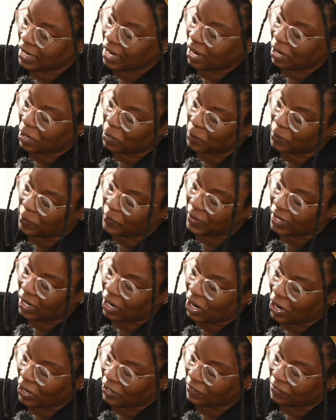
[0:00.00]
a
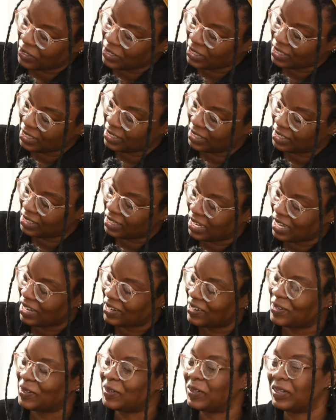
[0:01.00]
harvest.
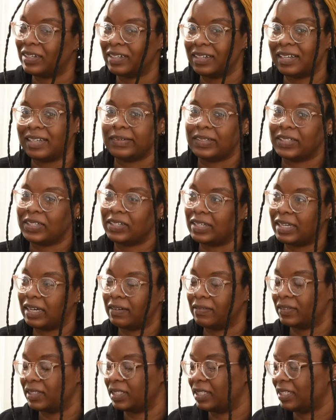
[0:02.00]

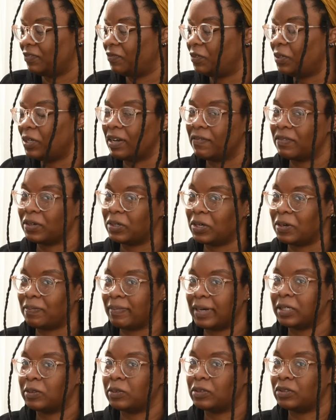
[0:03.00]
Love it. If you never grown
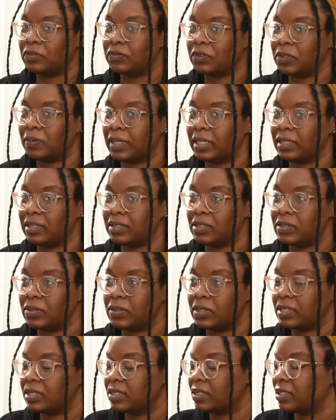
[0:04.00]
micro dwarf
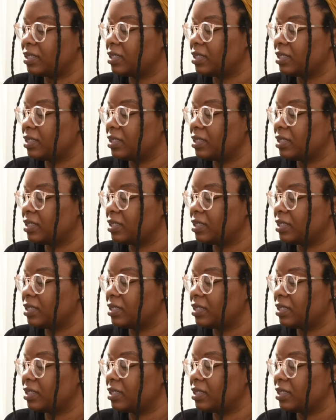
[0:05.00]
tomatoes,